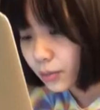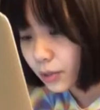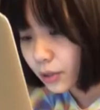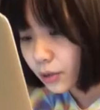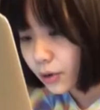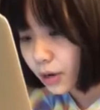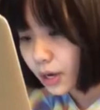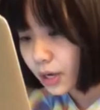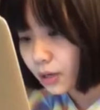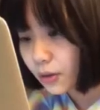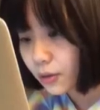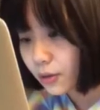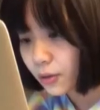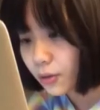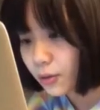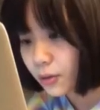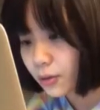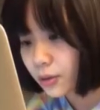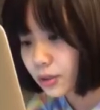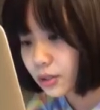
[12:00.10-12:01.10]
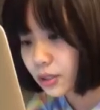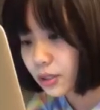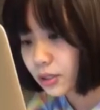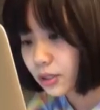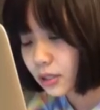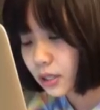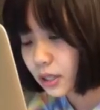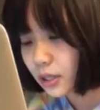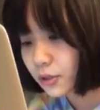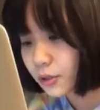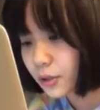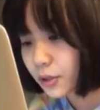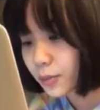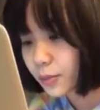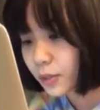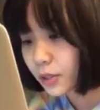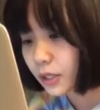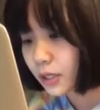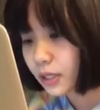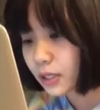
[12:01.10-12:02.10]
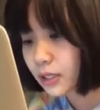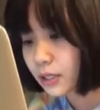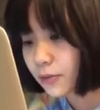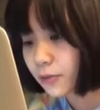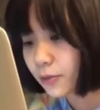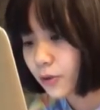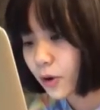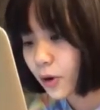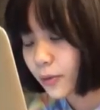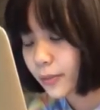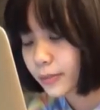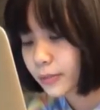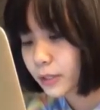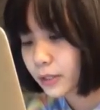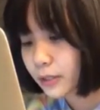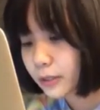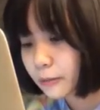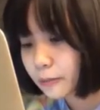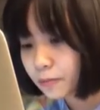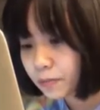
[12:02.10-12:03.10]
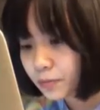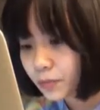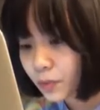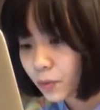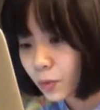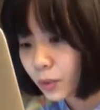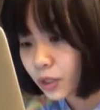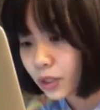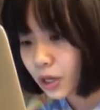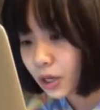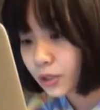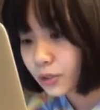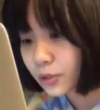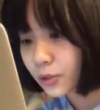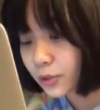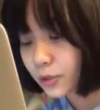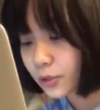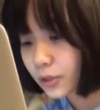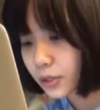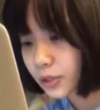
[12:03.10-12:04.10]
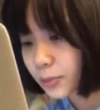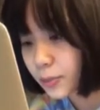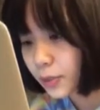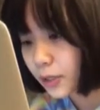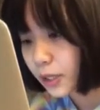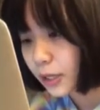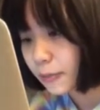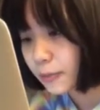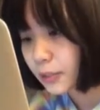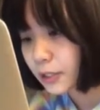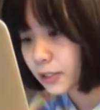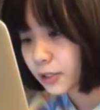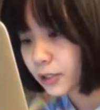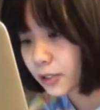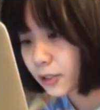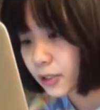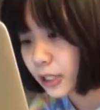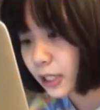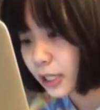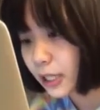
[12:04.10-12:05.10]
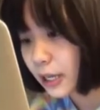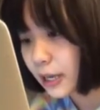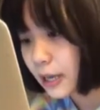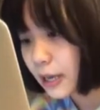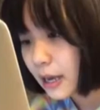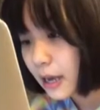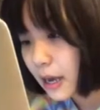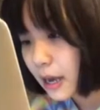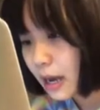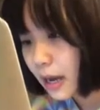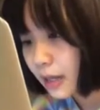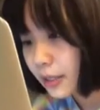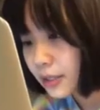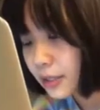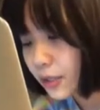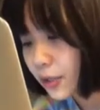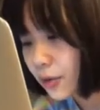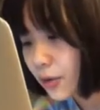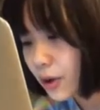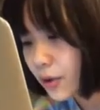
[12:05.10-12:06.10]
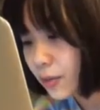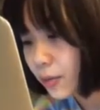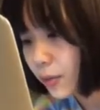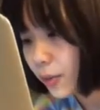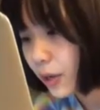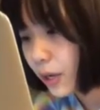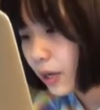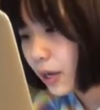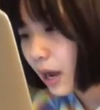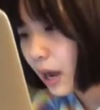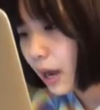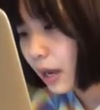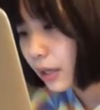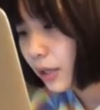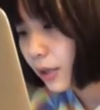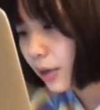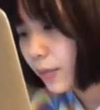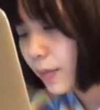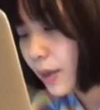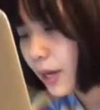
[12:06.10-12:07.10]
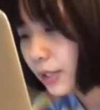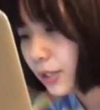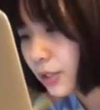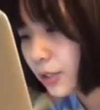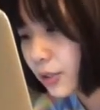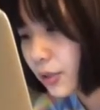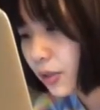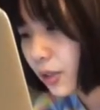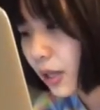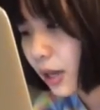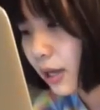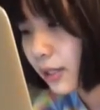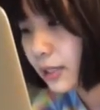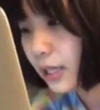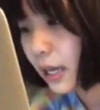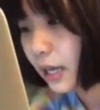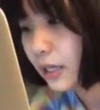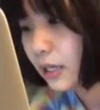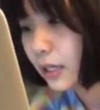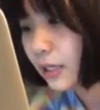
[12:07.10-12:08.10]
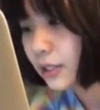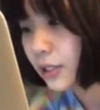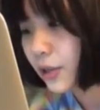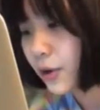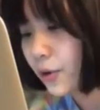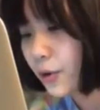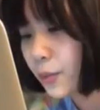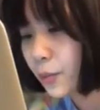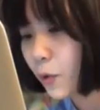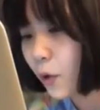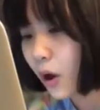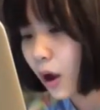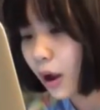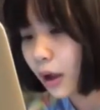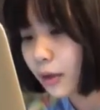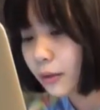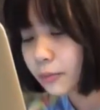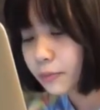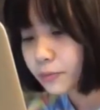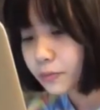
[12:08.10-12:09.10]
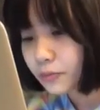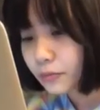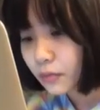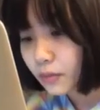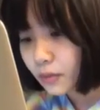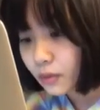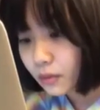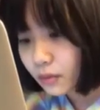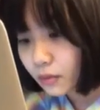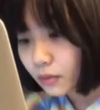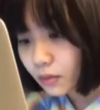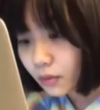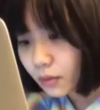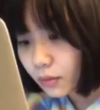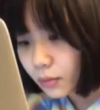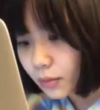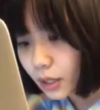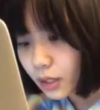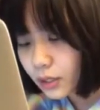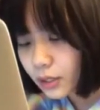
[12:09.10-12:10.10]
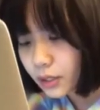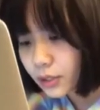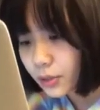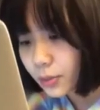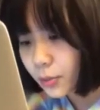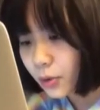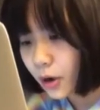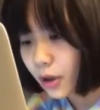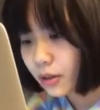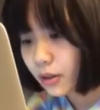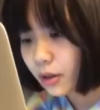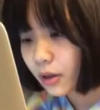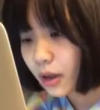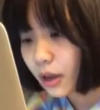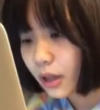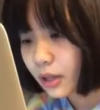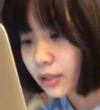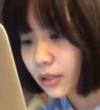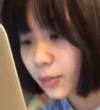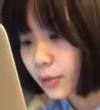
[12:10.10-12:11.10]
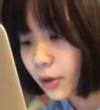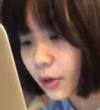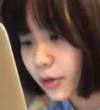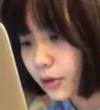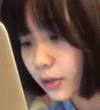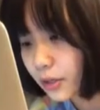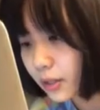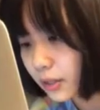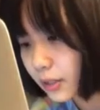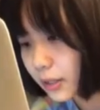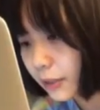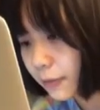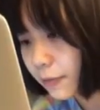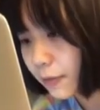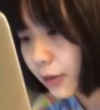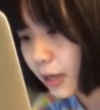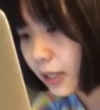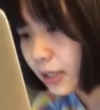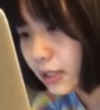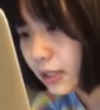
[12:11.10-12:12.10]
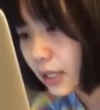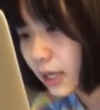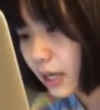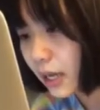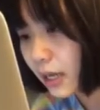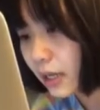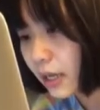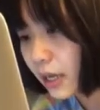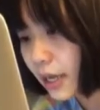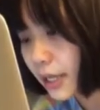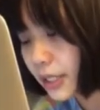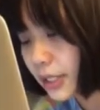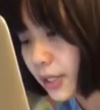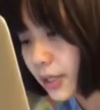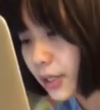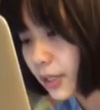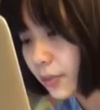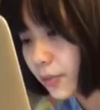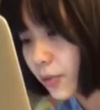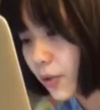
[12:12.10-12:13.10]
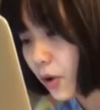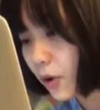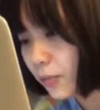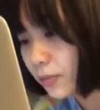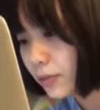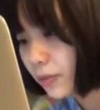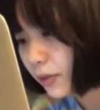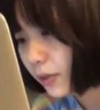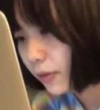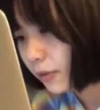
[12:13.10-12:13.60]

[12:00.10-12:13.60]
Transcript: Merrick, who was terribly deformed. "We can't do this play, Mr. D," I told him when I got back to class, and I told him why. "My little brother has a birth defect and has a deformed